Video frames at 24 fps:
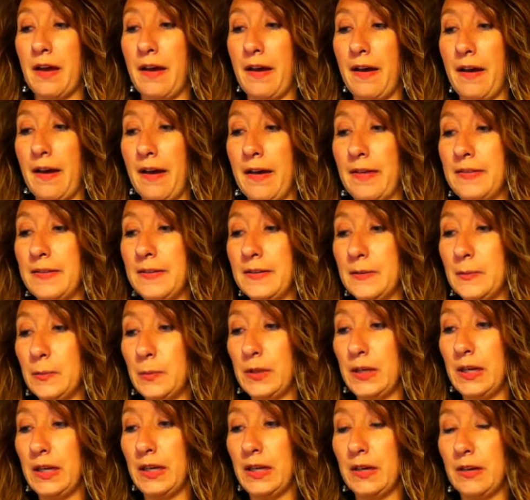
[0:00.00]
This
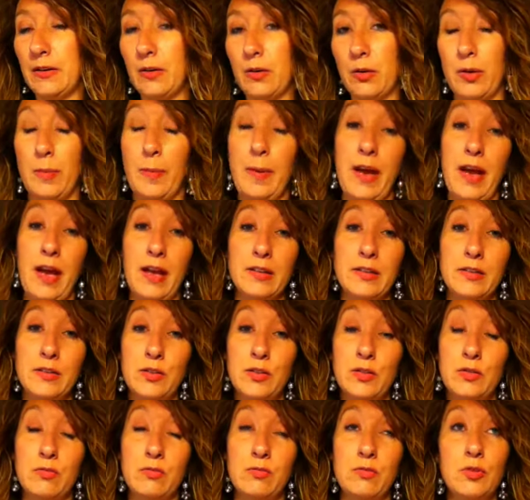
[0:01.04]
week, or the past
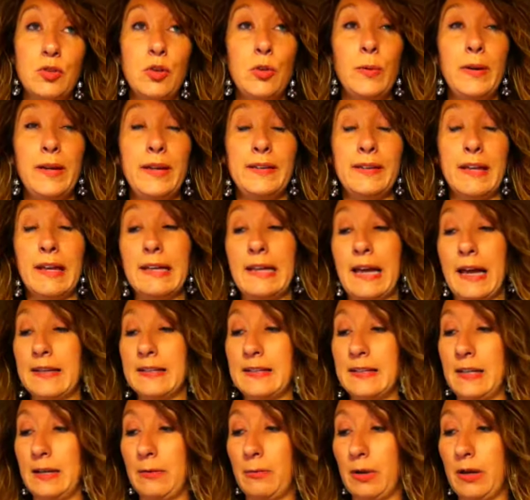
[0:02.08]
2 weeks I
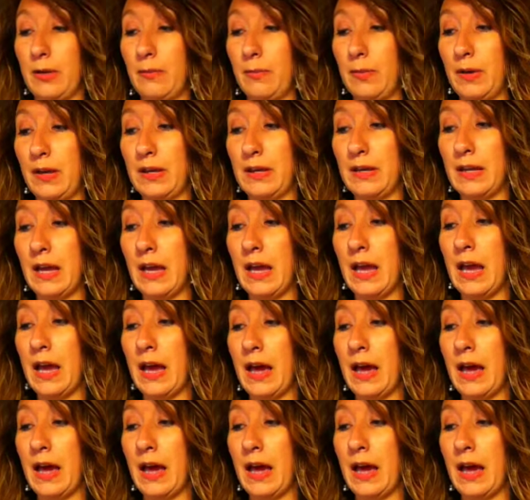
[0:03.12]
guess it would have been,